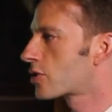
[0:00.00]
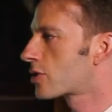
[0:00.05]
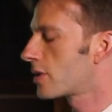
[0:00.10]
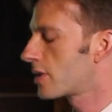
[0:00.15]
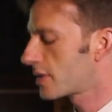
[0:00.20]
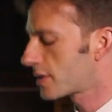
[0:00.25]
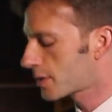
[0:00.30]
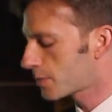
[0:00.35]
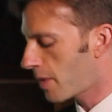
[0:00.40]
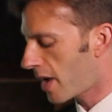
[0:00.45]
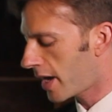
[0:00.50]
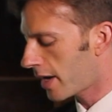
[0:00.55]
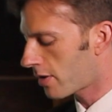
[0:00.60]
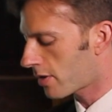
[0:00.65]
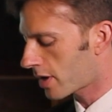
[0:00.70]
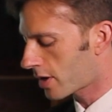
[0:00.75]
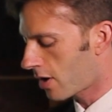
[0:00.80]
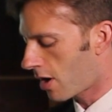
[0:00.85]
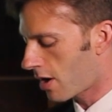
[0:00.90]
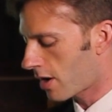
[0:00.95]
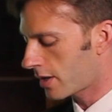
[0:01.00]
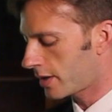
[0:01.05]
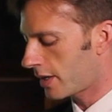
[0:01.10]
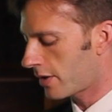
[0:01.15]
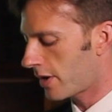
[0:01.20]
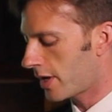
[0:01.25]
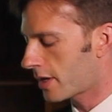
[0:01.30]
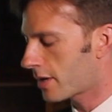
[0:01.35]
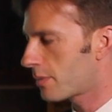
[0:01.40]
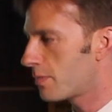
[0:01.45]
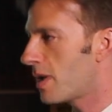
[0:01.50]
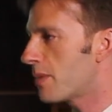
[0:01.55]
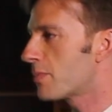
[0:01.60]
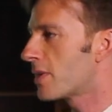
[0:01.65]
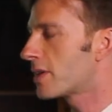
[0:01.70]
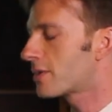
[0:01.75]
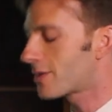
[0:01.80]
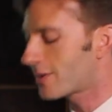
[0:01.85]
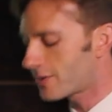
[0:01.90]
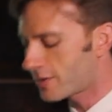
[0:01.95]
and should inspire a corollary
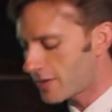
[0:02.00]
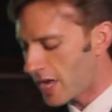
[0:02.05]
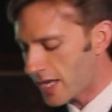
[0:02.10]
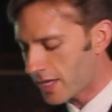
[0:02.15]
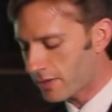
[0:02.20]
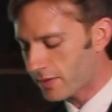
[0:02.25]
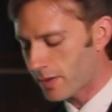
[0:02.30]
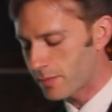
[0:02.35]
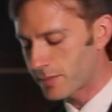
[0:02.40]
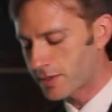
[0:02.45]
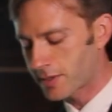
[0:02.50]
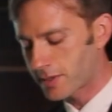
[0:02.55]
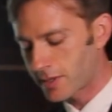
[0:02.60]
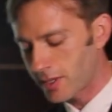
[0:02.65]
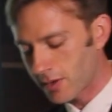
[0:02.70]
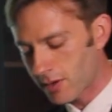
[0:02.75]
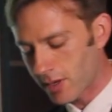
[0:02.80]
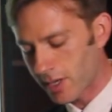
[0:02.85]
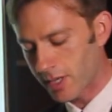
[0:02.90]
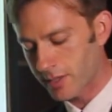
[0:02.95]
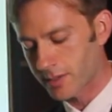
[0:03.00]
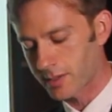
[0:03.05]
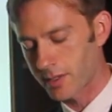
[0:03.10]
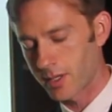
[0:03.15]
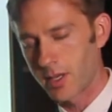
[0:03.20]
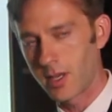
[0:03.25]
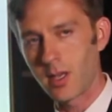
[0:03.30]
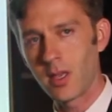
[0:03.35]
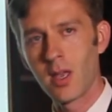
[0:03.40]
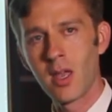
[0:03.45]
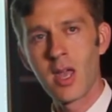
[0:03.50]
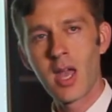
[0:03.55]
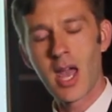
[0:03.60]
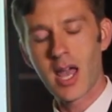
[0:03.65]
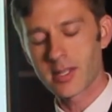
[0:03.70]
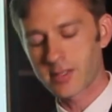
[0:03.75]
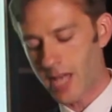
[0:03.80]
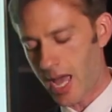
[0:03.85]
commitment to take them seriously